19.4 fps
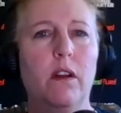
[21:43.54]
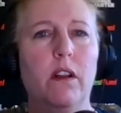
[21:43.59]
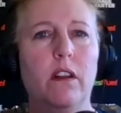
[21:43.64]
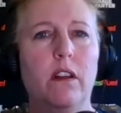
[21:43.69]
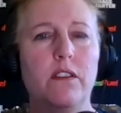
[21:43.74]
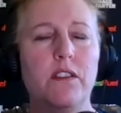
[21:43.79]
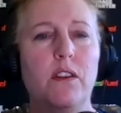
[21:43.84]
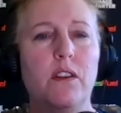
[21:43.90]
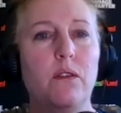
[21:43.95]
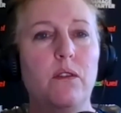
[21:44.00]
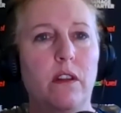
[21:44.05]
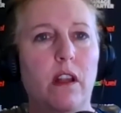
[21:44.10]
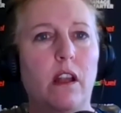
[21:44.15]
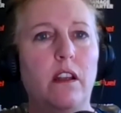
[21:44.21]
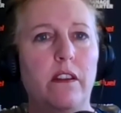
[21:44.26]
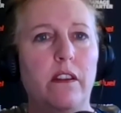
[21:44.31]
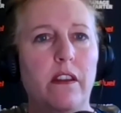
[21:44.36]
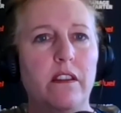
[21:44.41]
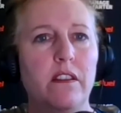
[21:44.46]
Well, so
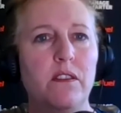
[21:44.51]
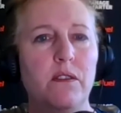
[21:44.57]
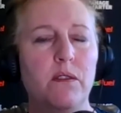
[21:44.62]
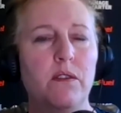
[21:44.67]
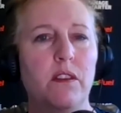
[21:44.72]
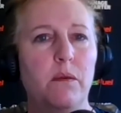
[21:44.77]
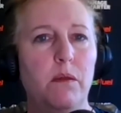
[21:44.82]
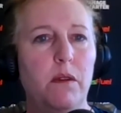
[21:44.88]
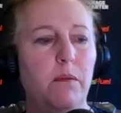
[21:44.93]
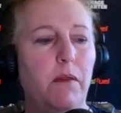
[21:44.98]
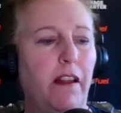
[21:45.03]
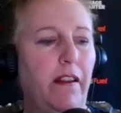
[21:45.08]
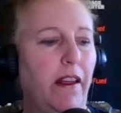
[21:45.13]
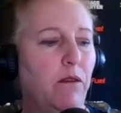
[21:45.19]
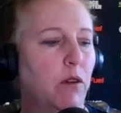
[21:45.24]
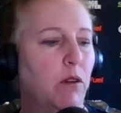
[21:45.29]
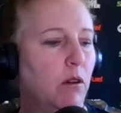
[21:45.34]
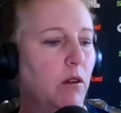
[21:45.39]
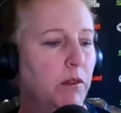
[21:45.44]
and this is going to be my
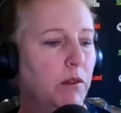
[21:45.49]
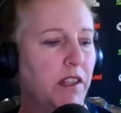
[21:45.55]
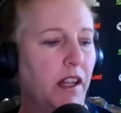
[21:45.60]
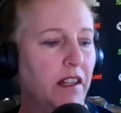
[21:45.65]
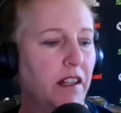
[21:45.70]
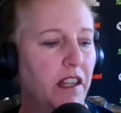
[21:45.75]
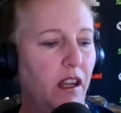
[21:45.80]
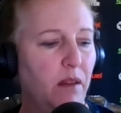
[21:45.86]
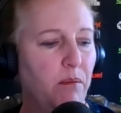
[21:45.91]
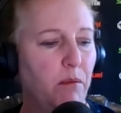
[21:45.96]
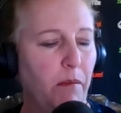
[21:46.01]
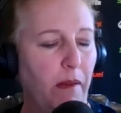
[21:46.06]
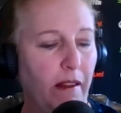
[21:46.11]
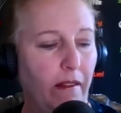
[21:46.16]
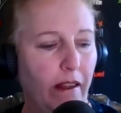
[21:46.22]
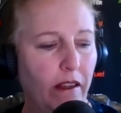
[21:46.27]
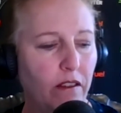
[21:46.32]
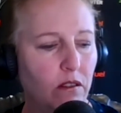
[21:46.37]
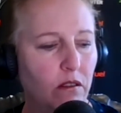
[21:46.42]
last. We're almost out of time, but
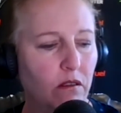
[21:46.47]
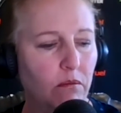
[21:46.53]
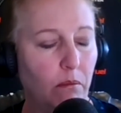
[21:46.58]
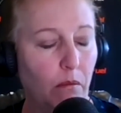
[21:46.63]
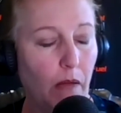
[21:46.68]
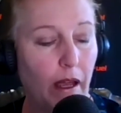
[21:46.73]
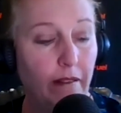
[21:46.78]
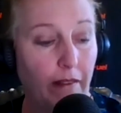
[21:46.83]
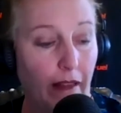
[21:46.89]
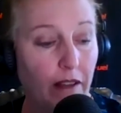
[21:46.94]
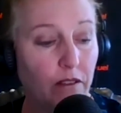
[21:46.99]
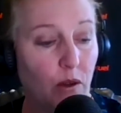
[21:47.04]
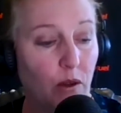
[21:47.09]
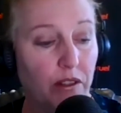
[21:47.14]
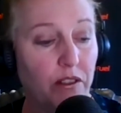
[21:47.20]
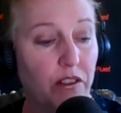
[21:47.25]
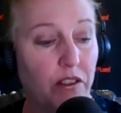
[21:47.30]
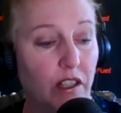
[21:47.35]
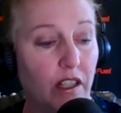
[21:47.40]
my last my last
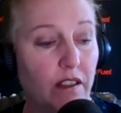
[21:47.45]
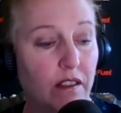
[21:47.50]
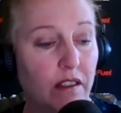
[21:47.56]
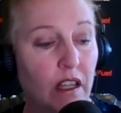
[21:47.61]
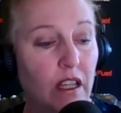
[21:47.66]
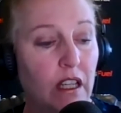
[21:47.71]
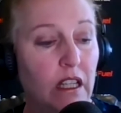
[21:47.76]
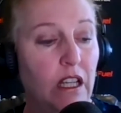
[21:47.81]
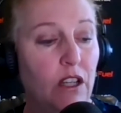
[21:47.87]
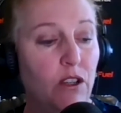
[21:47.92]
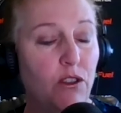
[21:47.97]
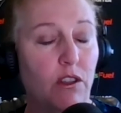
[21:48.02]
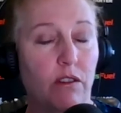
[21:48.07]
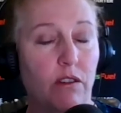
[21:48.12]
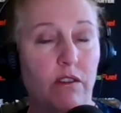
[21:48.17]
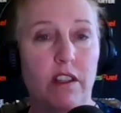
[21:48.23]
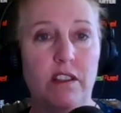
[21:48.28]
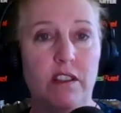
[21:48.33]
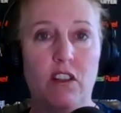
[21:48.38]
question is:
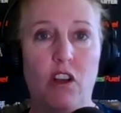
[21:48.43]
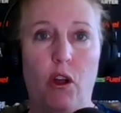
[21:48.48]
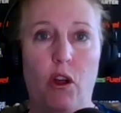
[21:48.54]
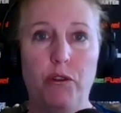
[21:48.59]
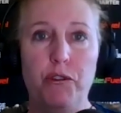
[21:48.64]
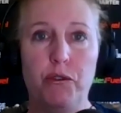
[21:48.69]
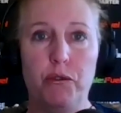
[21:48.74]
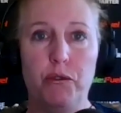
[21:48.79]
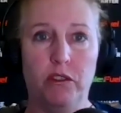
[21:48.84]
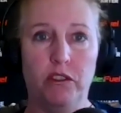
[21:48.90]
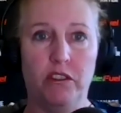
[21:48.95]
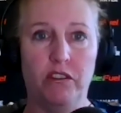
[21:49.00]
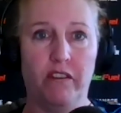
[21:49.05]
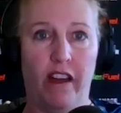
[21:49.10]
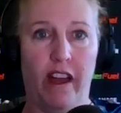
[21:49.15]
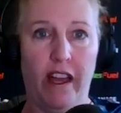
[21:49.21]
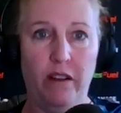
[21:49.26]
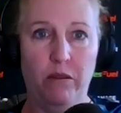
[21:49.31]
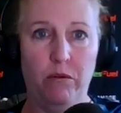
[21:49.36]
so this cultural
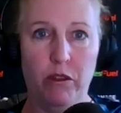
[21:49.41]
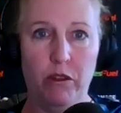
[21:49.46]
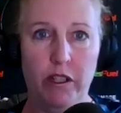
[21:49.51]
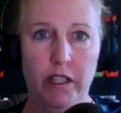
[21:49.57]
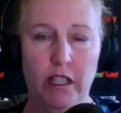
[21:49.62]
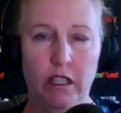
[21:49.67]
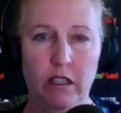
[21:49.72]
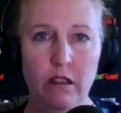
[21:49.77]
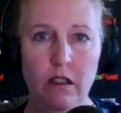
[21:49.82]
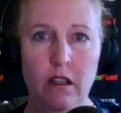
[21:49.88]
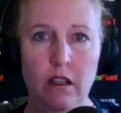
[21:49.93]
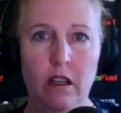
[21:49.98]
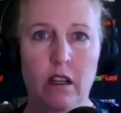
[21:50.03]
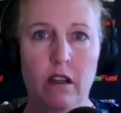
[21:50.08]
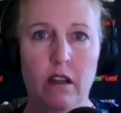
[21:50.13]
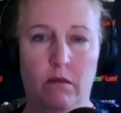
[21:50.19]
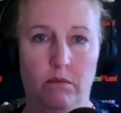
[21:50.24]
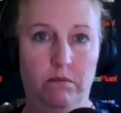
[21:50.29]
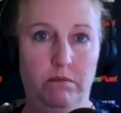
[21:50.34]
divide we're in,
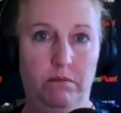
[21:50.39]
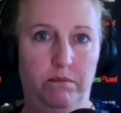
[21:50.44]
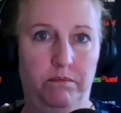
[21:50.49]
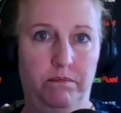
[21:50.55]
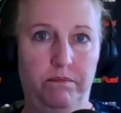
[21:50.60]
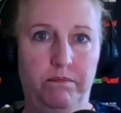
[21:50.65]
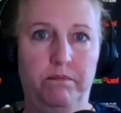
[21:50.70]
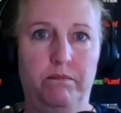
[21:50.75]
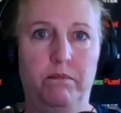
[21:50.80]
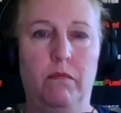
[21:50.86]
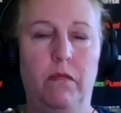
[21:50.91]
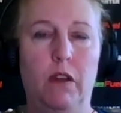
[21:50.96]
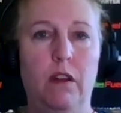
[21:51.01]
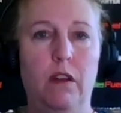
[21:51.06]
mm-hmm.